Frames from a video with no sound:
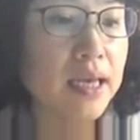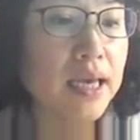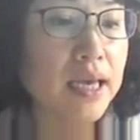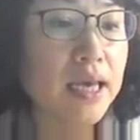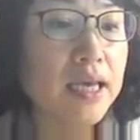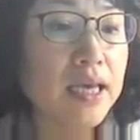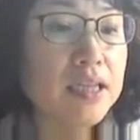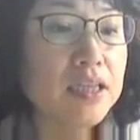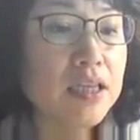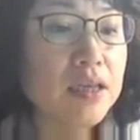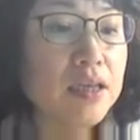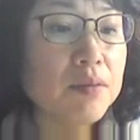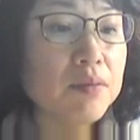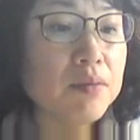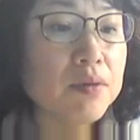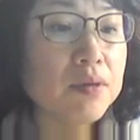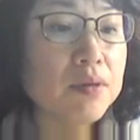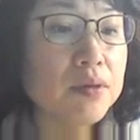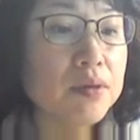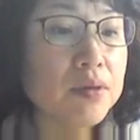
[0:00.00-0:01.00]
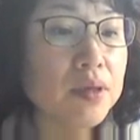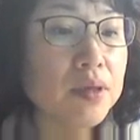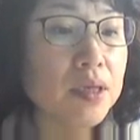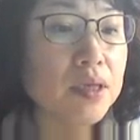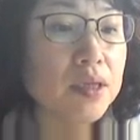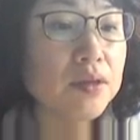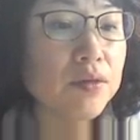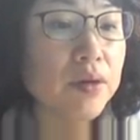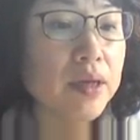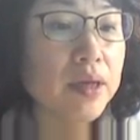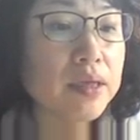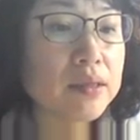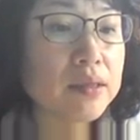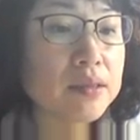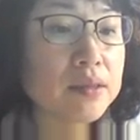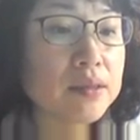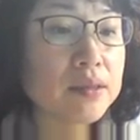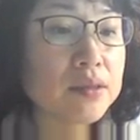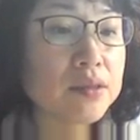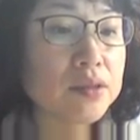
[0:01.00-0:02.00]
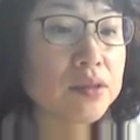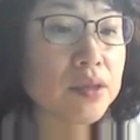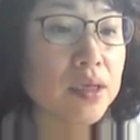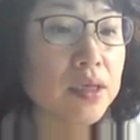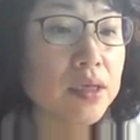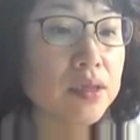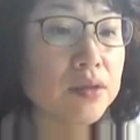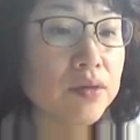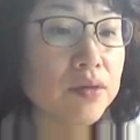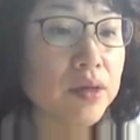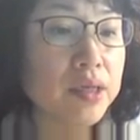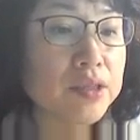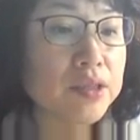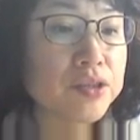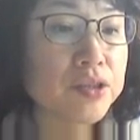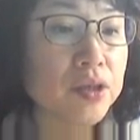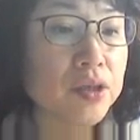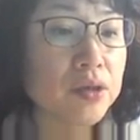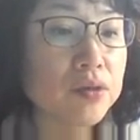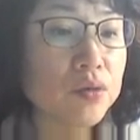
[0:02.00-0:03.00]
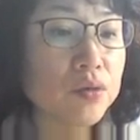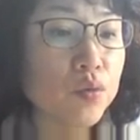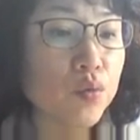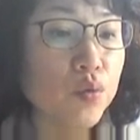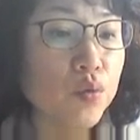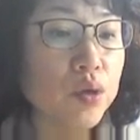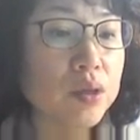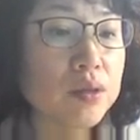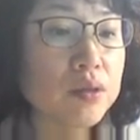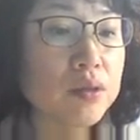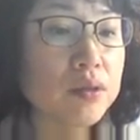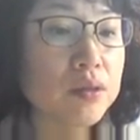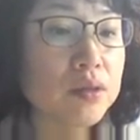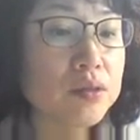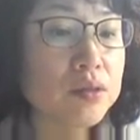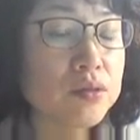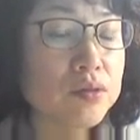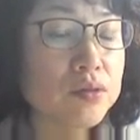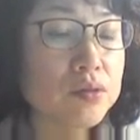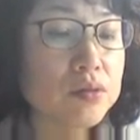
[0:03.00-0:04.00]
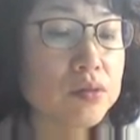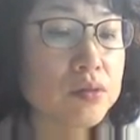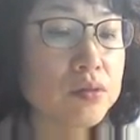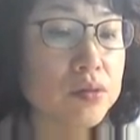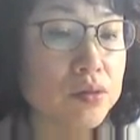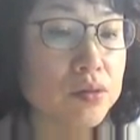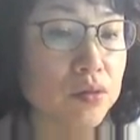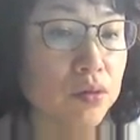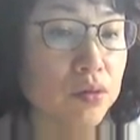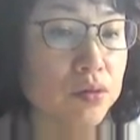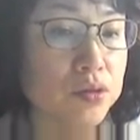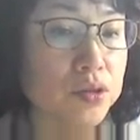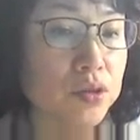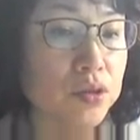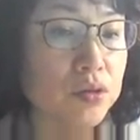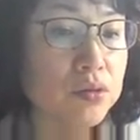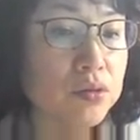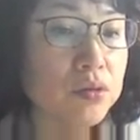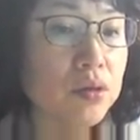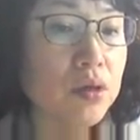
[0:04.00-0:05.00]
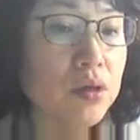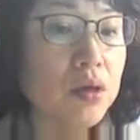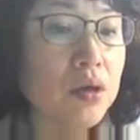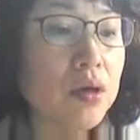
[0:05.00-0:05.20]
active interact, interaction with the instruction,